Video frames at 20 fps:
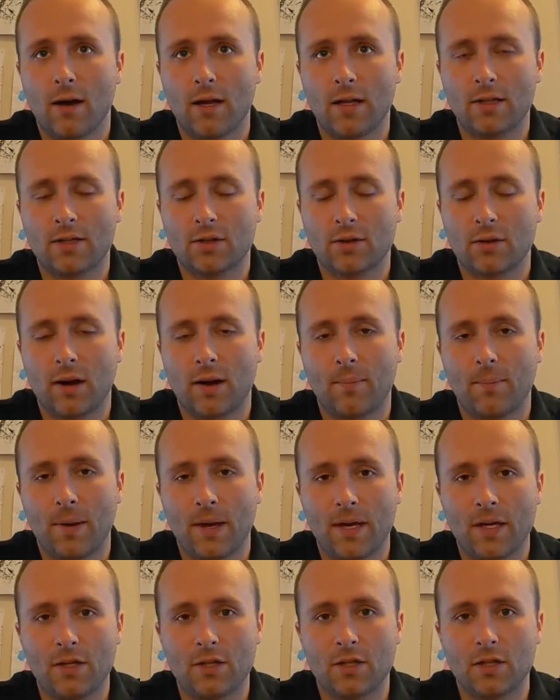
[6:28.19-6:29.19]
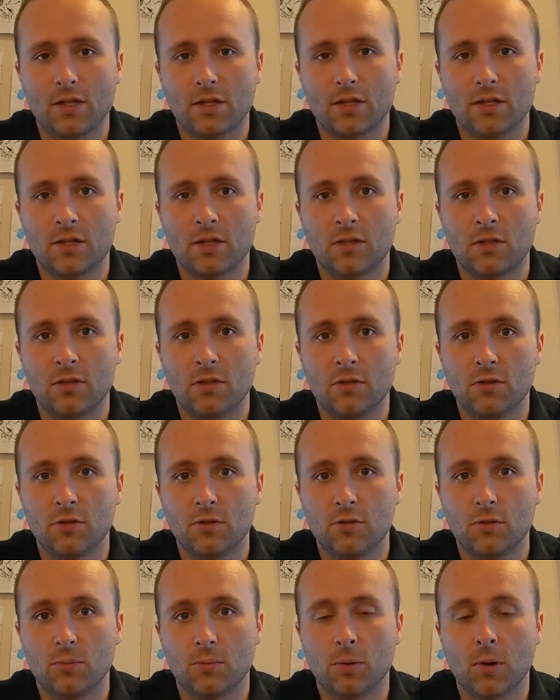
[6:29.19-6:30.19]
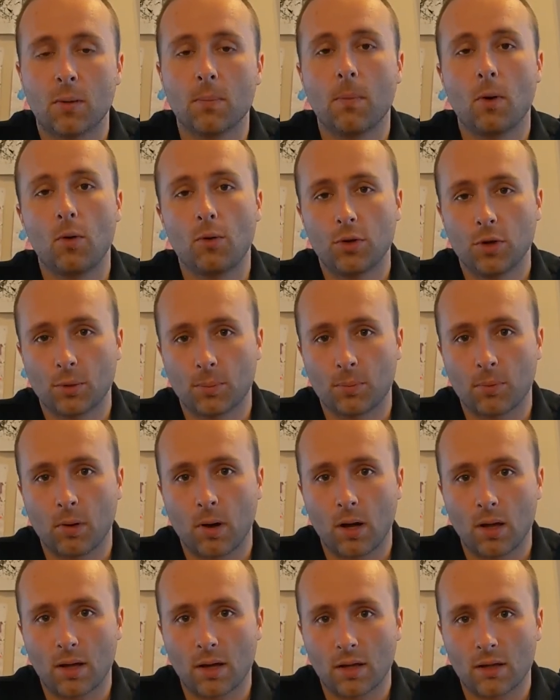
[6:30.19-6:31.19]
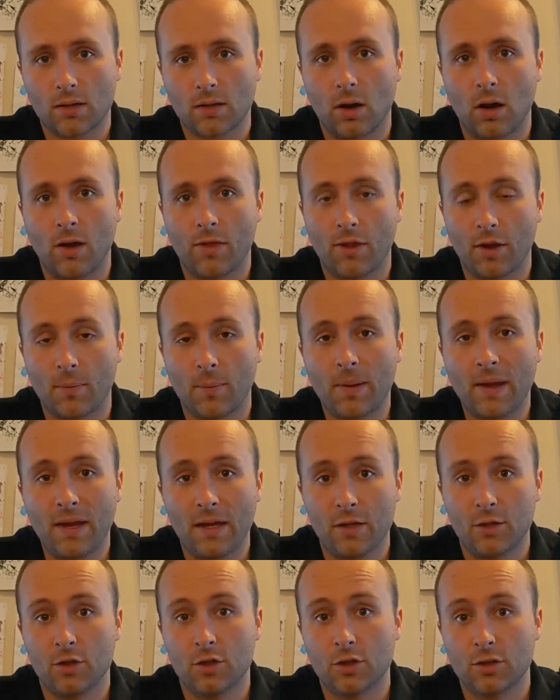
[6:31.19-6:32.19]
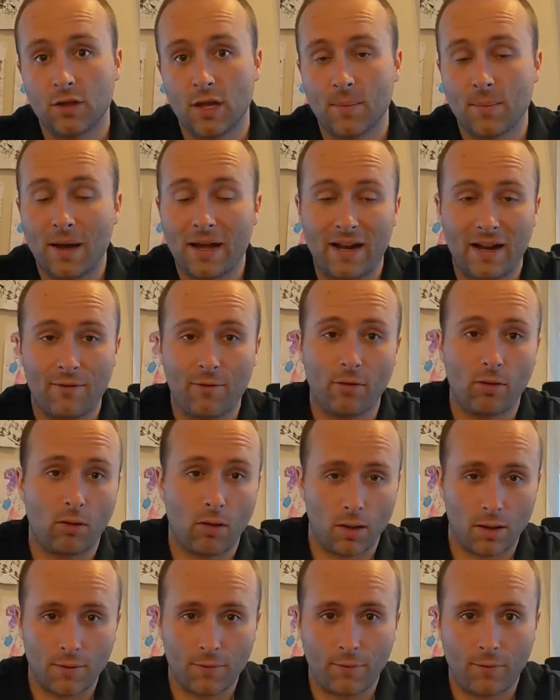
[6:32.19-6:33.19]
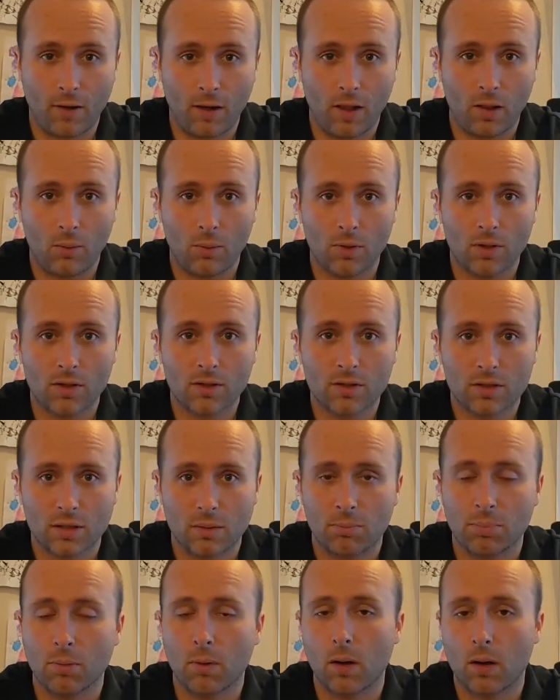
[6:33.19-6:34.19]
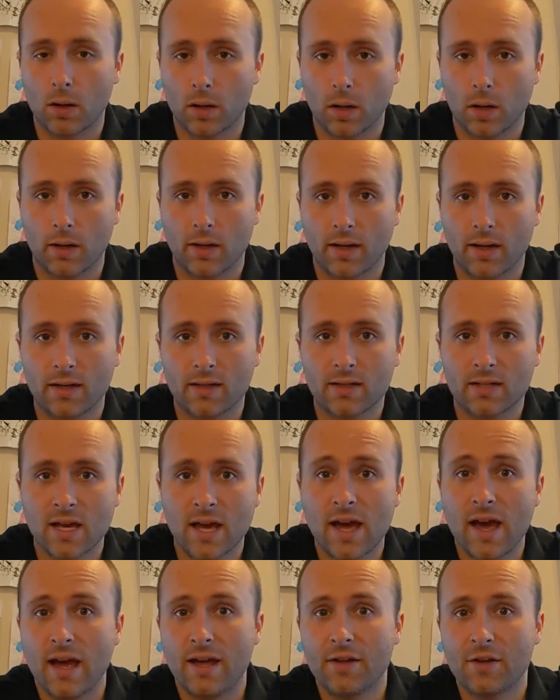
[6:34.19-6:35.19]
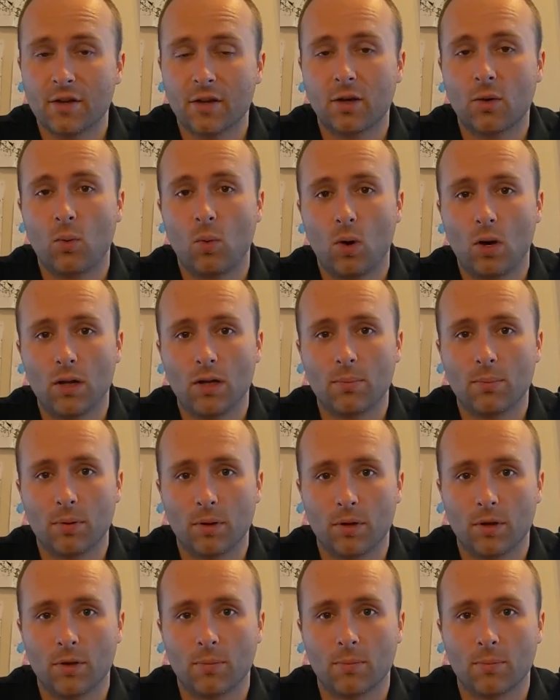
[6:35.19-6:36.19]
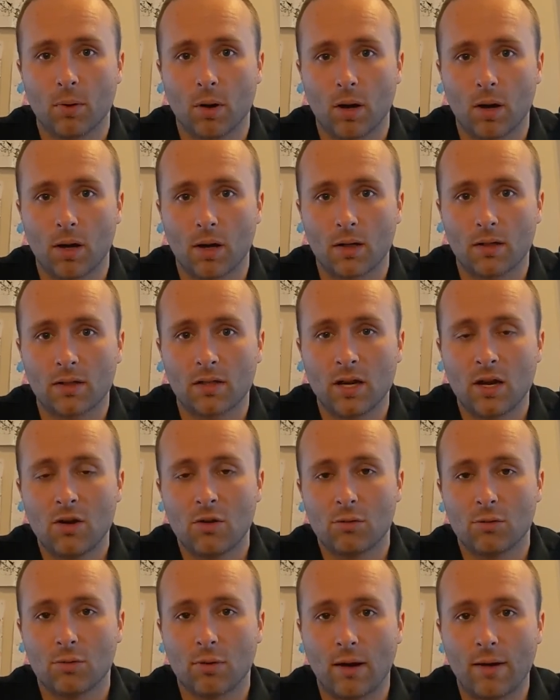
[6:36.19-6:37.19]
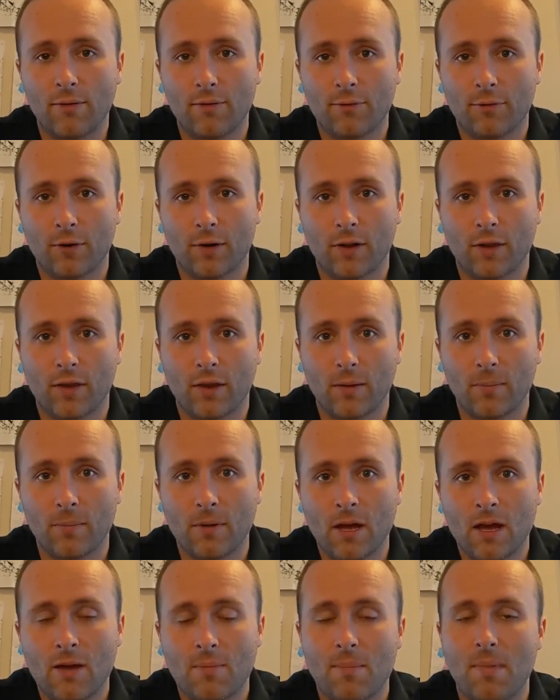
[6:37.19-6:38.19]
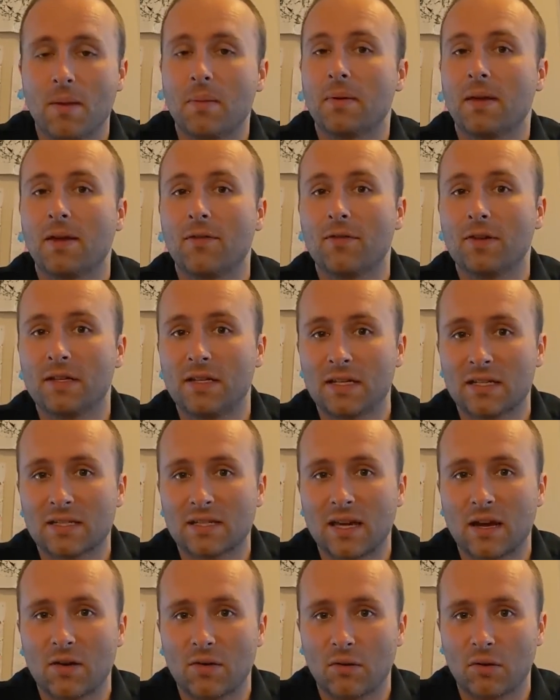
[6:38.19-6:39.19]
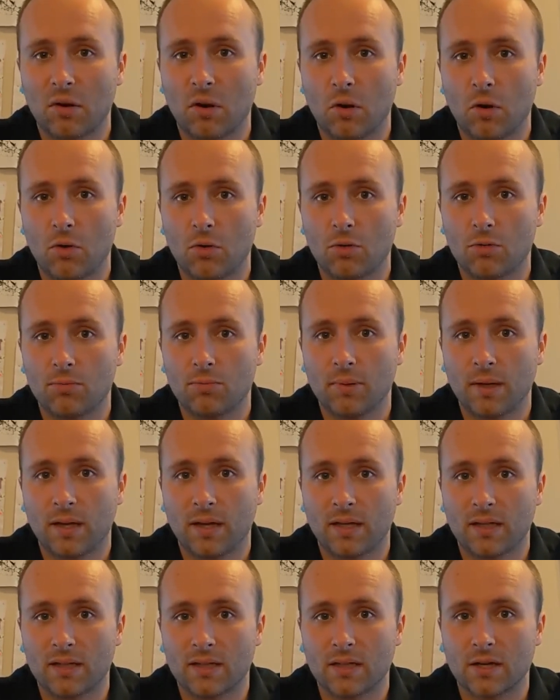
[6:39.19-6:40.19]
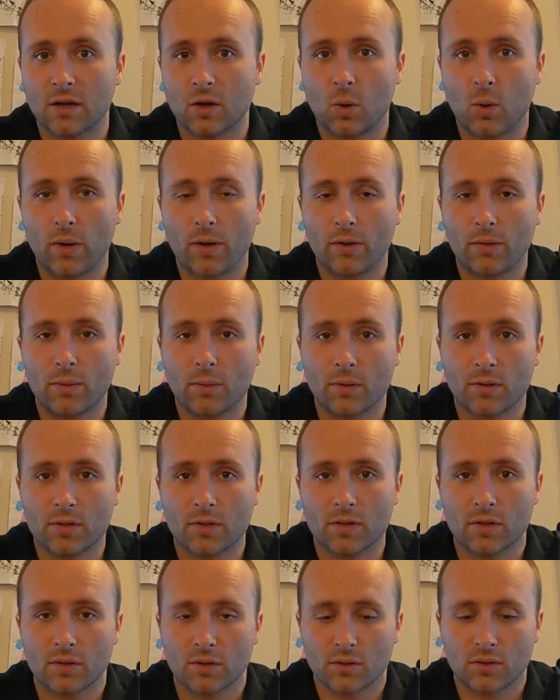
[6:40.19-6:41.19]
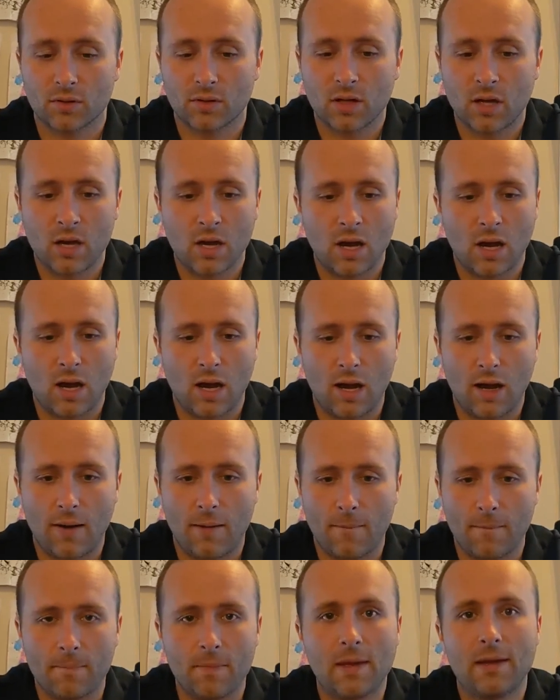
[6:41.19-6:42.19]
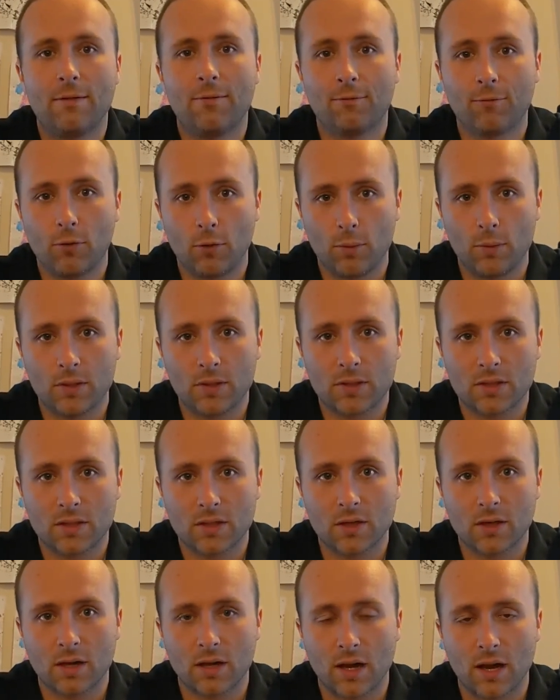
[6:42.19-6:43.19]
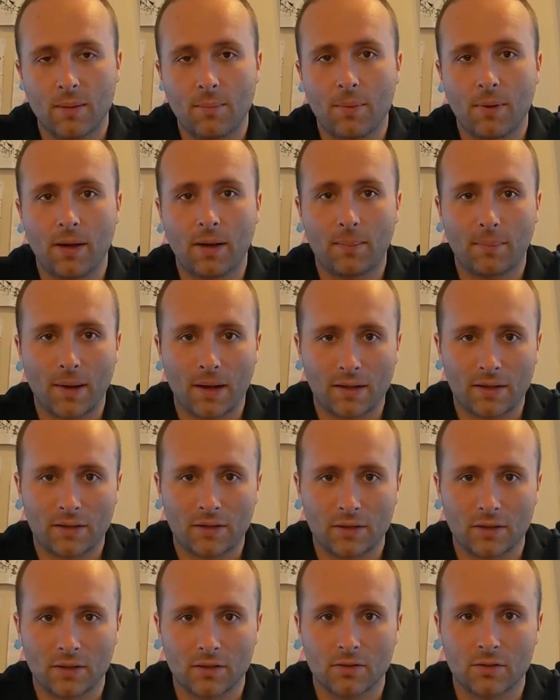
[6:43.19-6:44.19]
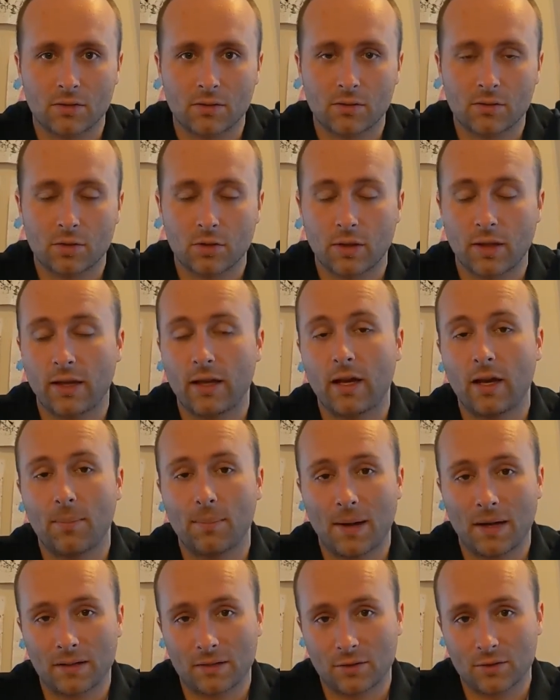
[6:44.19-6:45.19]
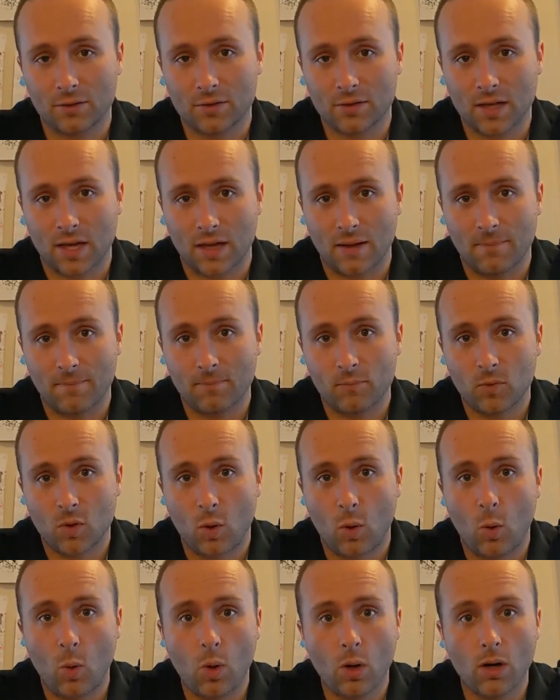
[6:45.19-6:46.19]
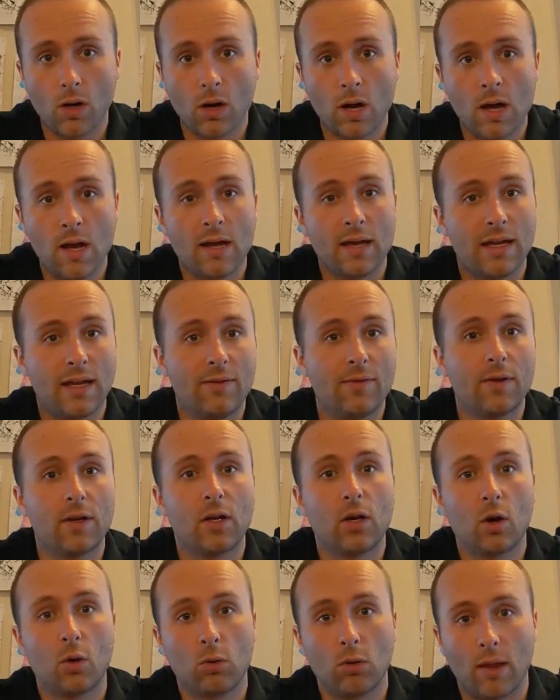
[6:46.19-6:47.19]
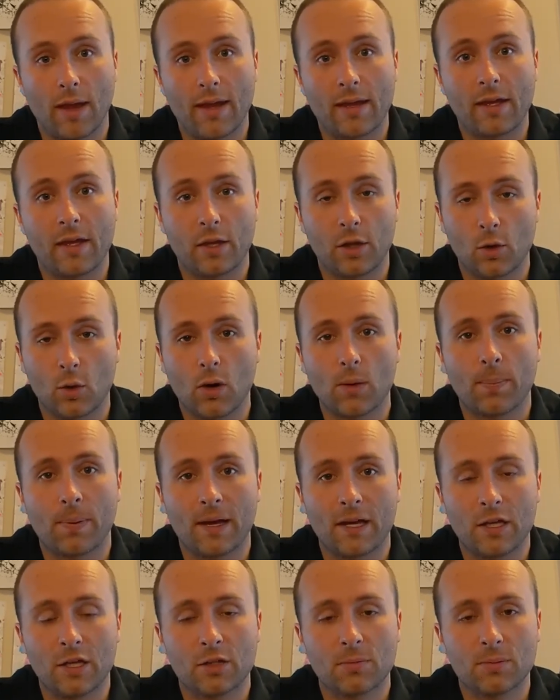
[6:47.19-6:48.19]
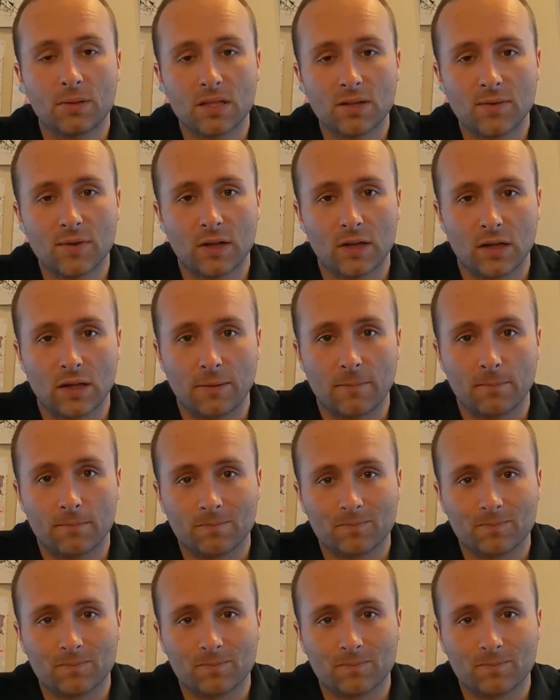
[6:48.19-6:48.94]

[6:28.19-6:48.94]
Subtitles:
Instagram pages to promote your product on their page. They might have a lot of followers, a broad audience, and you're going to want to put your product right in front of them. Maybe give a discount code because they're going through a certain influencer, and bring it back to so they can come back to your site, or even go like your page specifically.